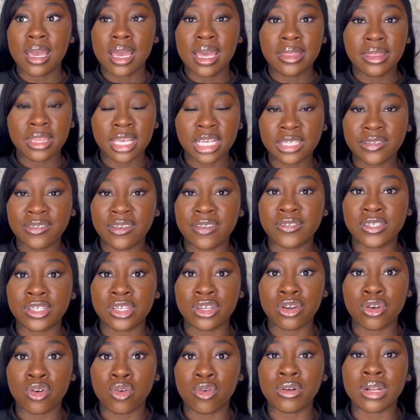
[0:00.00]
This
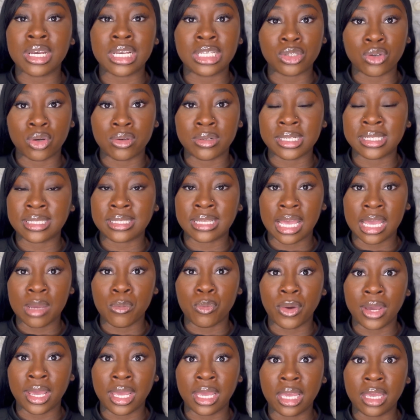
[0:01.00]
15-year-old is on the same
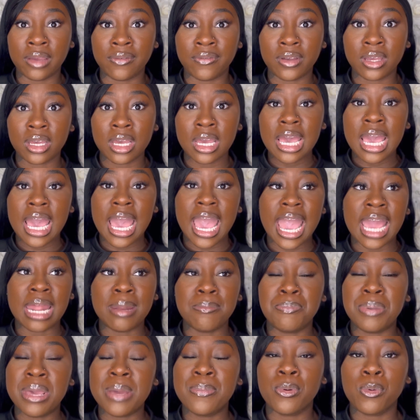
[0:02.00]
wave.
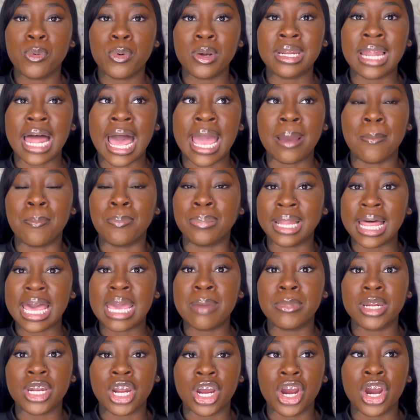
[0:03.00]
And people were like
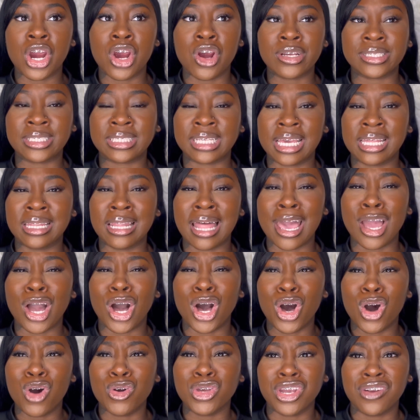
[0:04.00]
blaming her, saying, like,
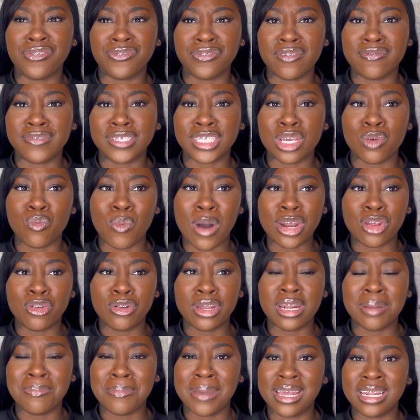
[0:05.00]
oh, you're 15, why do you
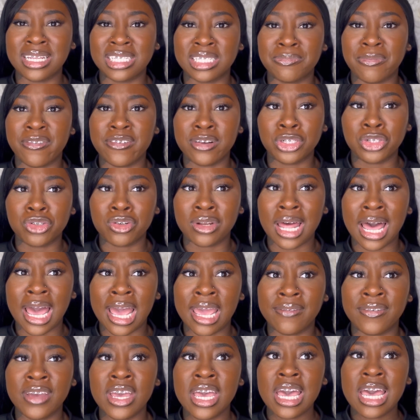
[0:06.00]
need a man that's splurge your
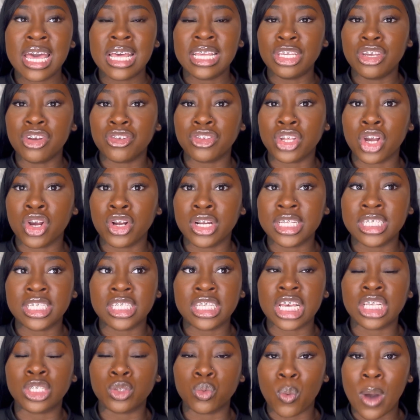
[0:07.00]
life? You're
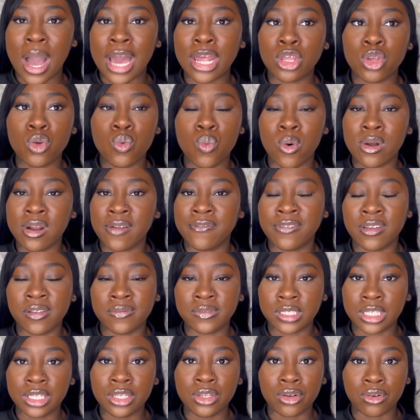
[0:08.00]
36, why do you want a
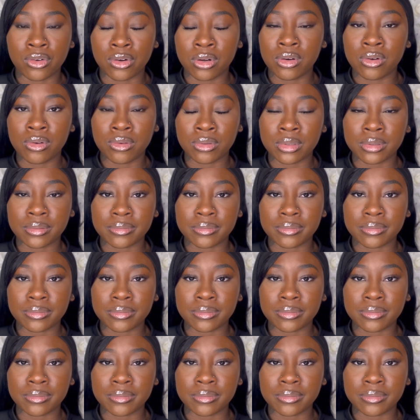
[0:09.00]
15-year-old?